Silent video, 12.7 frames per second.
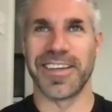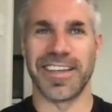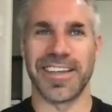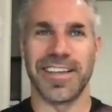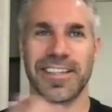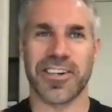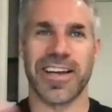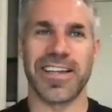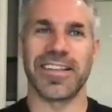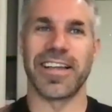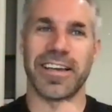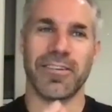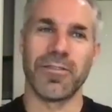it's crazy.
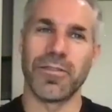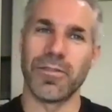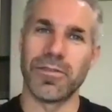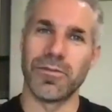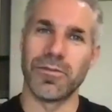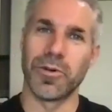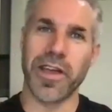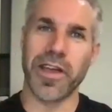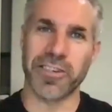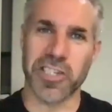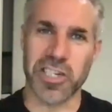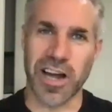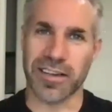Were you ever
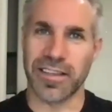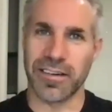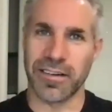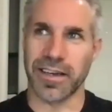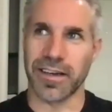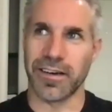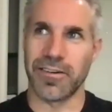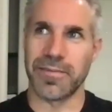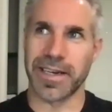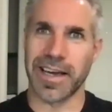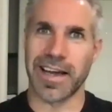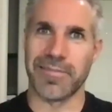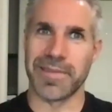shocked that you're like, oh my
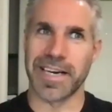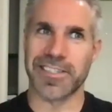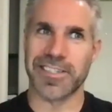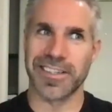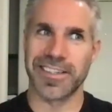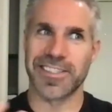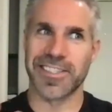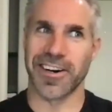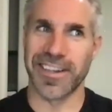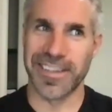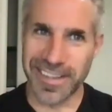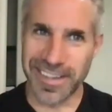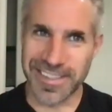God, I'm actually
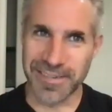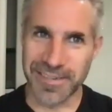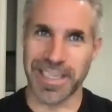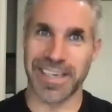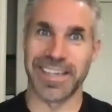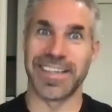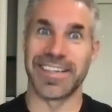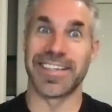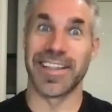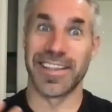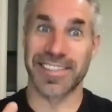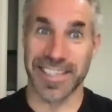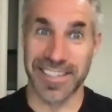starting this, I'm getting into
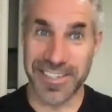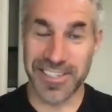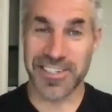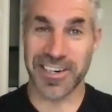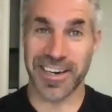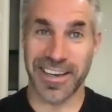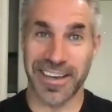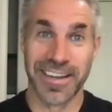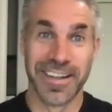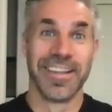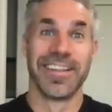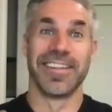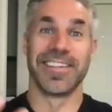this industry,
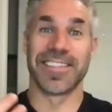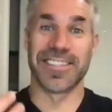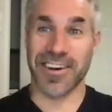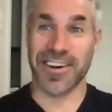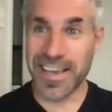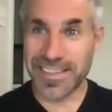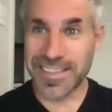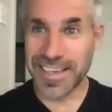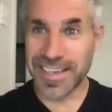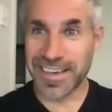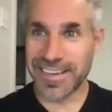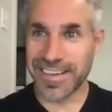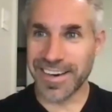this is
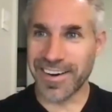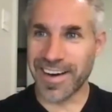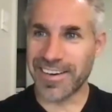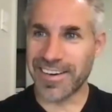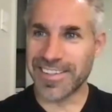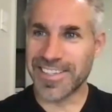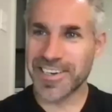crazy? How did you